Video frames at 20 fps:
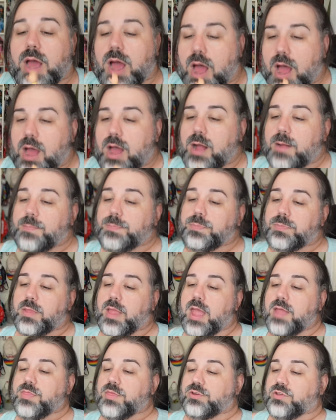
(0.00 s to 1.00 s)
Um,
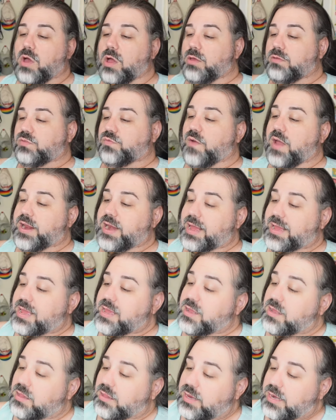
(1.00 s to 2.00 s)
and the doll's fine. I
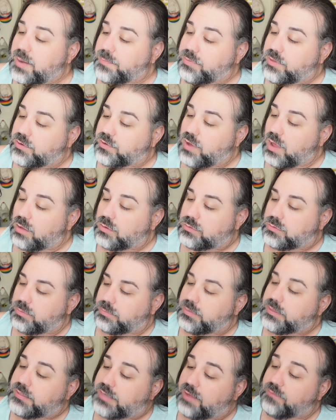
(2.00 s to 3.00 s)
can clean up the doll. Oh,
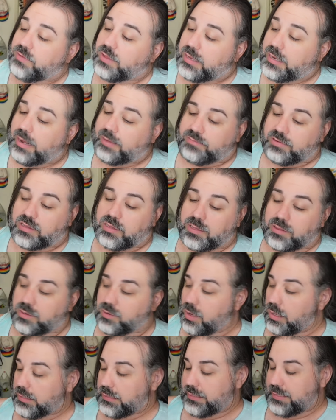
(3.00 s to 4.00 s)
I'm definitely gonna have to clean the
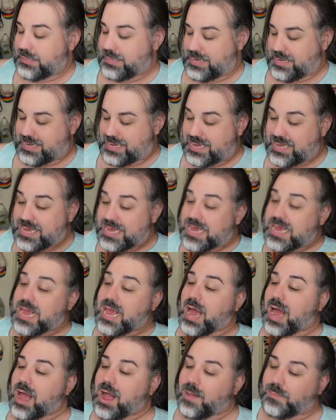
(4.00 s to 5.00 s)

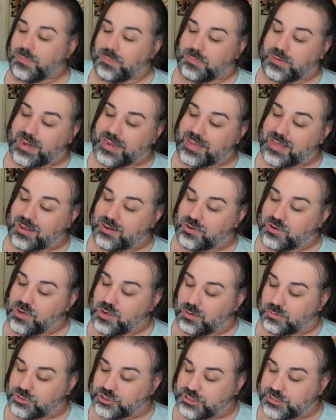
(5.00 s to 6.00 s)
doll. um, but I, you
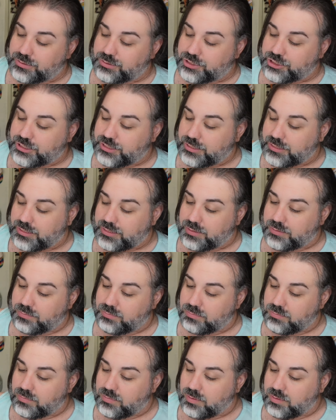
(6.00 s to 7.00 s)
know, she she
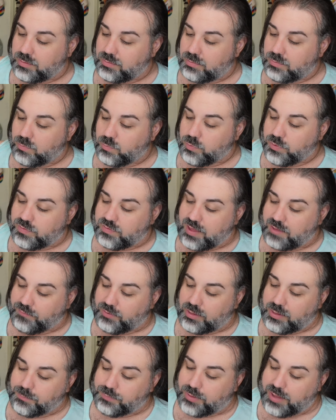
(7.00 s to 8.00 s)
was
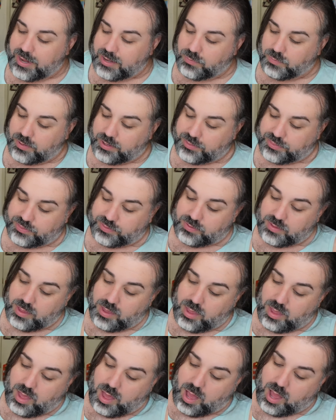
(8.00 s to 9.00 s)
definitely played with.
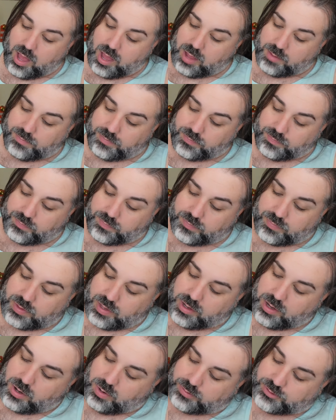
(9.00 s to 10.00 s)
Um,
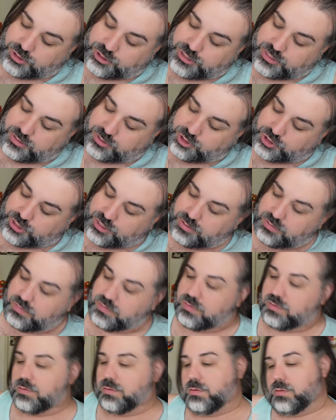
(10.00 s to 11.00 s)
you know, and she
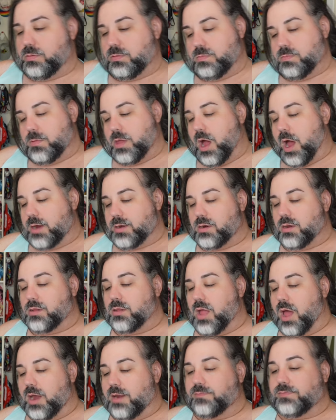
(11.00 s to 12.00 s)
she's gotten a
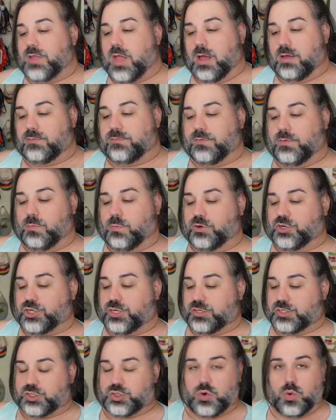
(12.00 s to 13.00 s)
lot of love, which
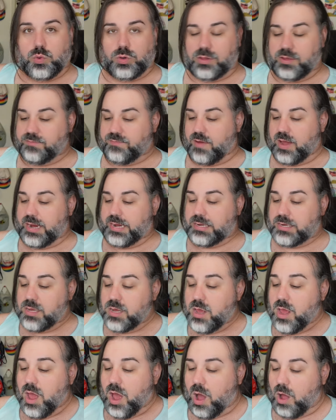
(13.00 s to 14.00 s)
is totally fine.
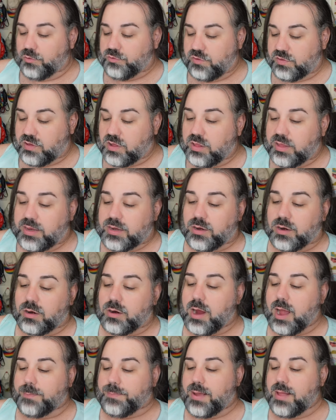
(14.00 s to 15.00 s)
I'll just clean
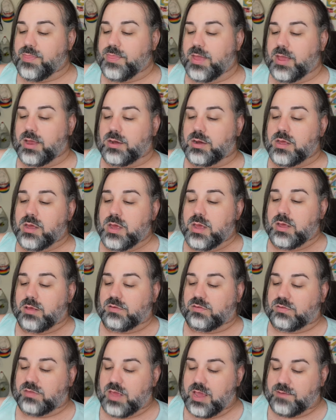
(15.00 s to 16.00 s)
her up and then
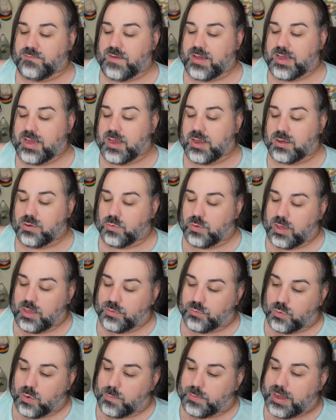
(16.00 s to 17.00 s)
see if I can
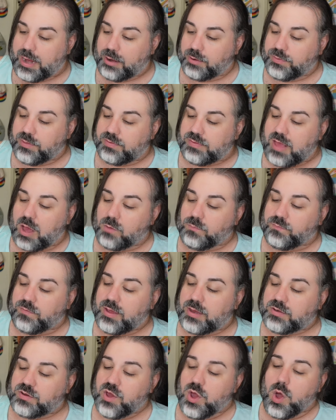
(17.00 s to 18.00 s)
either repair this
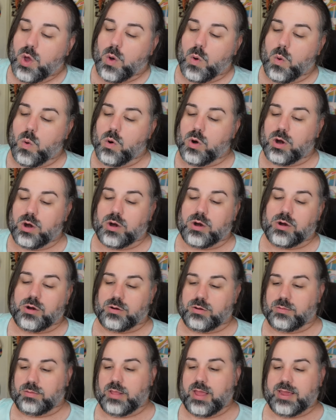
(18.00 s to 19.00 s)
outfit
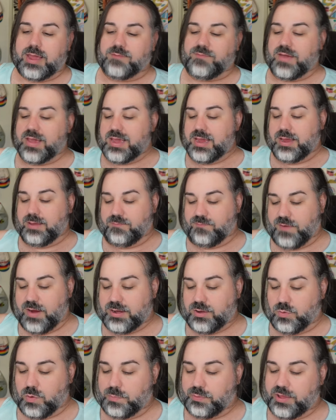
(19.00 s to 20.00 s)
or like if I can
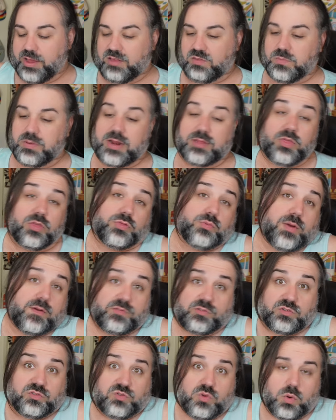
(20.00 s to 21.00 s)
find a replacement at the
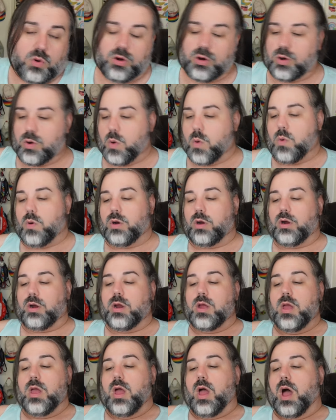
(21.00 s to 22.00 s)
thrift store
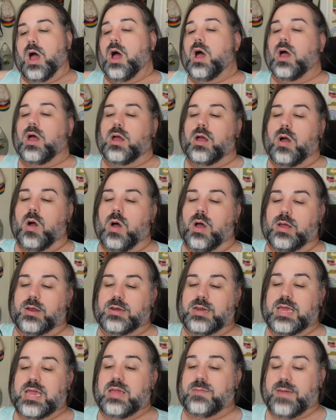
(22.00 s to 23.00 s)
or uh,
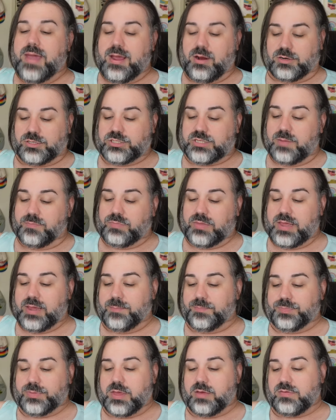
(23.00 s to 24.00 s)
on eBay or
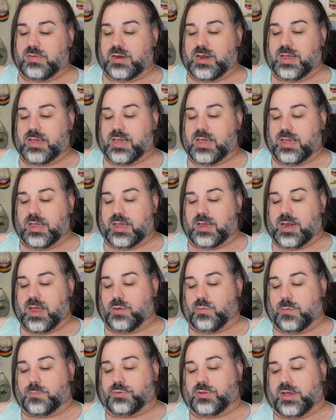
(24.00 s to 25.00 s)
something, because then I can get
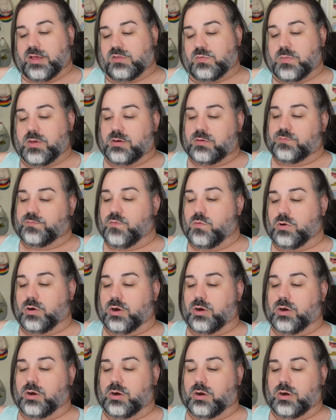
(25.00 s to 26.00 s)
a replacement for
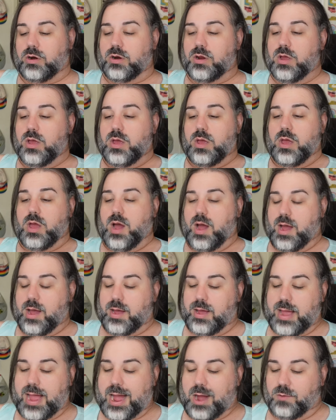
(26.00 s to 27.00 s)
her uh,
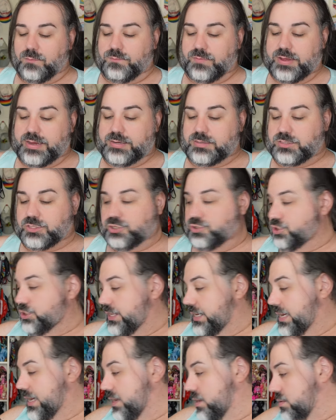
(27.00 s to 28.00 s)
outfit so
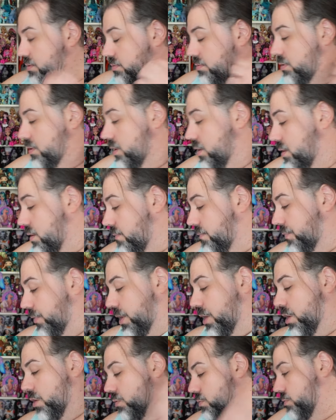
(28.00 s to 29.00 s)
she can,
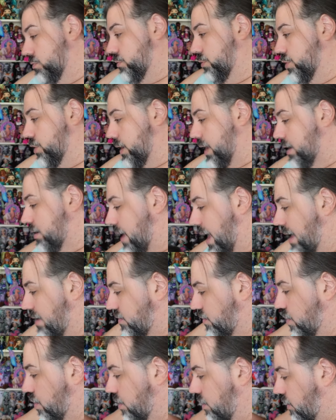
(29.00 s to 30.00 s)
you know, look
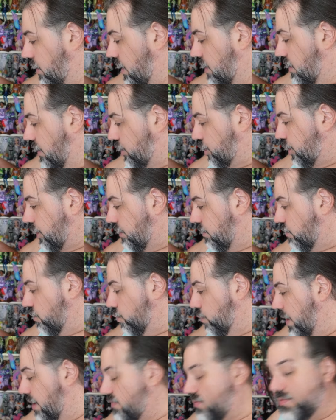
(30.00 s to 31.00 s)
as good condition as
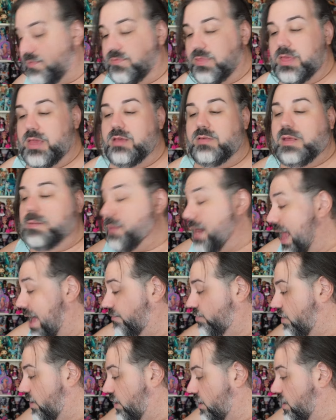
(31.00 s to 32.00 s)
the rest of these. I'm gonna
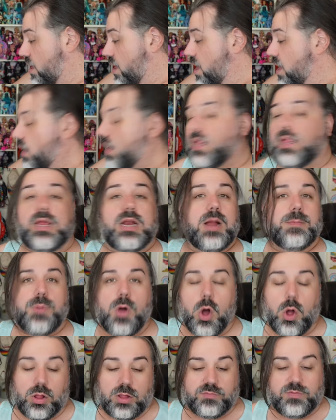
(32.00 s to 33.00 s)
have to clean up
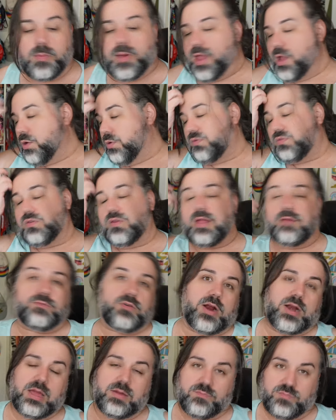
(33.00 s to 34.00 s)
all of them. I always do that
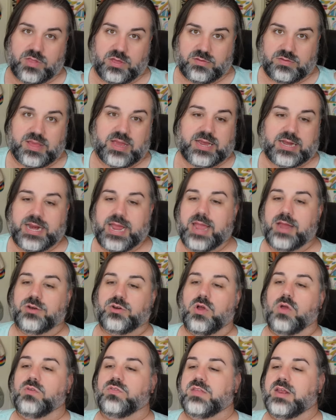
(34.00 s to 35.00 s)
for any of the secondhand
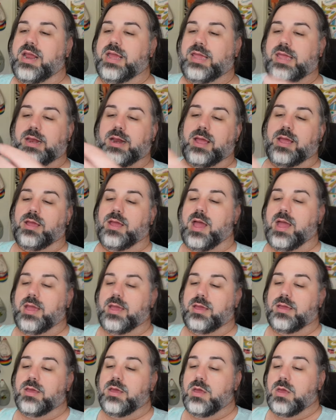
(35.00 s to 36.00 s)
dolls that I get. I,
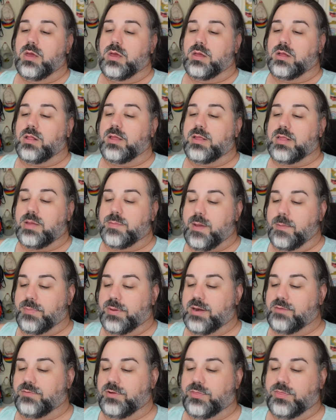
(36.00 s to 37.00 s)
I clean them up
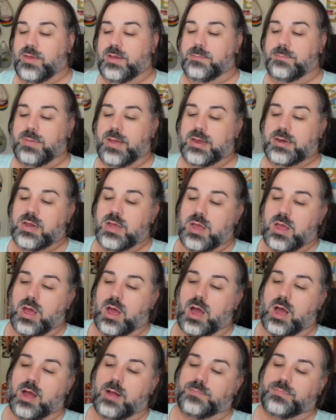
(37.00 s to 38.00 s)
and everything, but
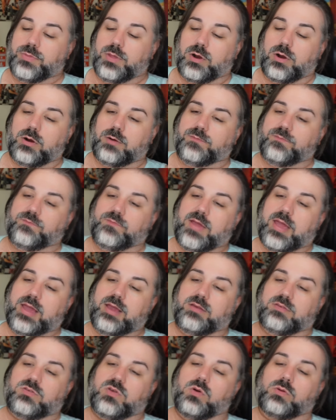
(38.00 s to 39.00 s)
um, her
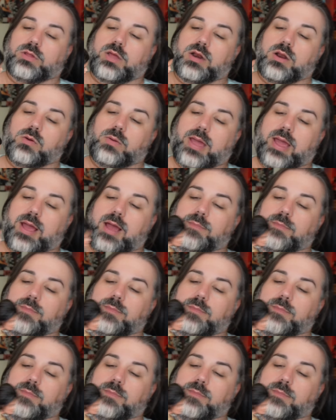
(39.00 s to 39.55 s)
face. Hold on. Okay.